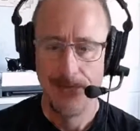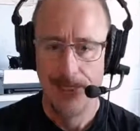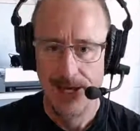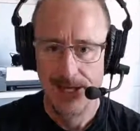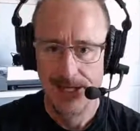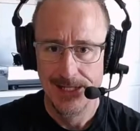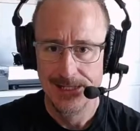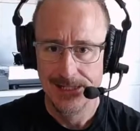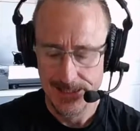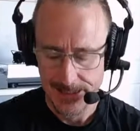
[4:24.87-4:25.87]

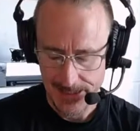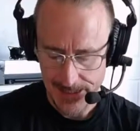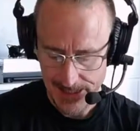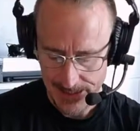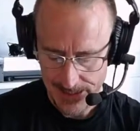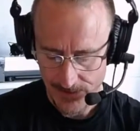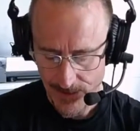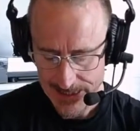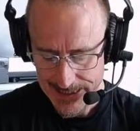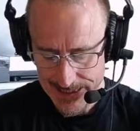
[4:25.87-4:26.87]
And and what
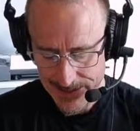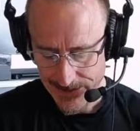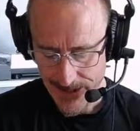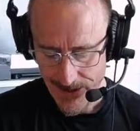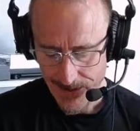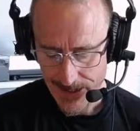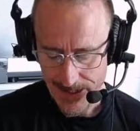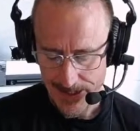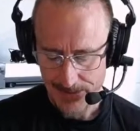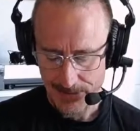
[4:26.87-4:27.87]
does he do though?
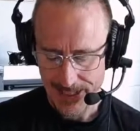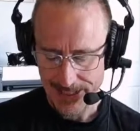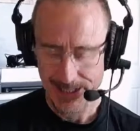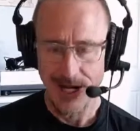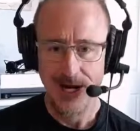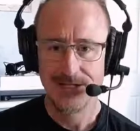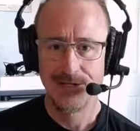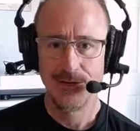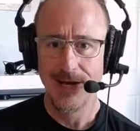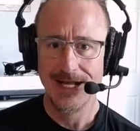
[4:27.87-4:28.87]
By God's
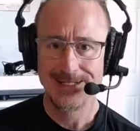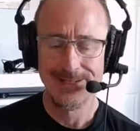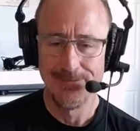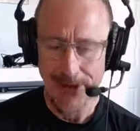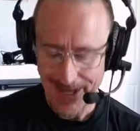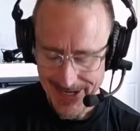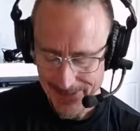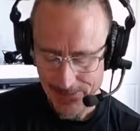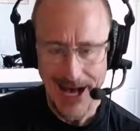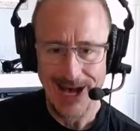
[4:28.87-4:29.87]
grace and mighty
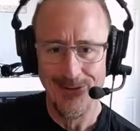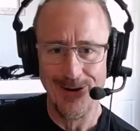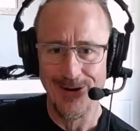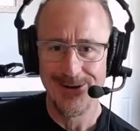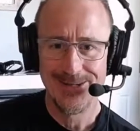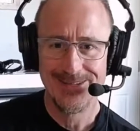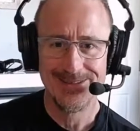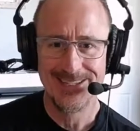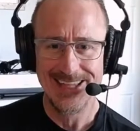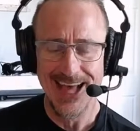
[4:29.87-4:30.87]
power. Do you
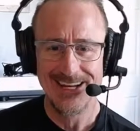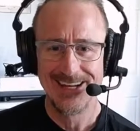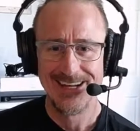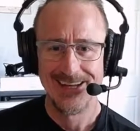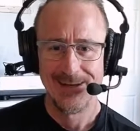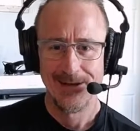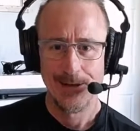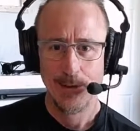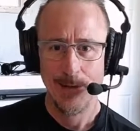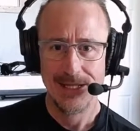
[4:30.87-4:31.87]
see that?
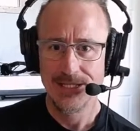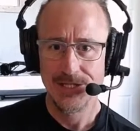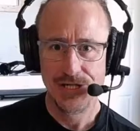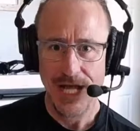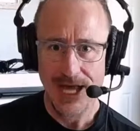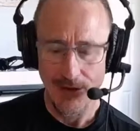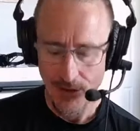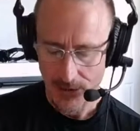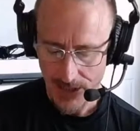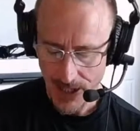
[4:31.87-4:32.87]
He's in jail.
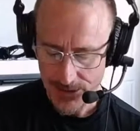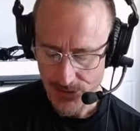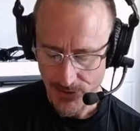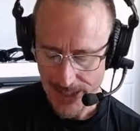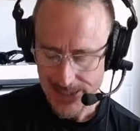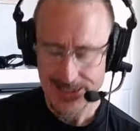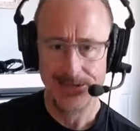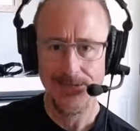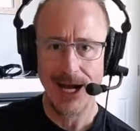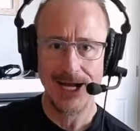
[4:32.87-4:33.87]
God's grace
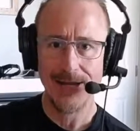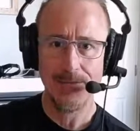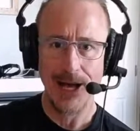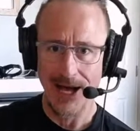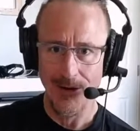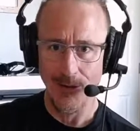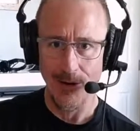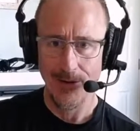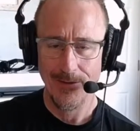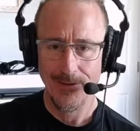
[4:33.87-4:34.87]
and mighty power.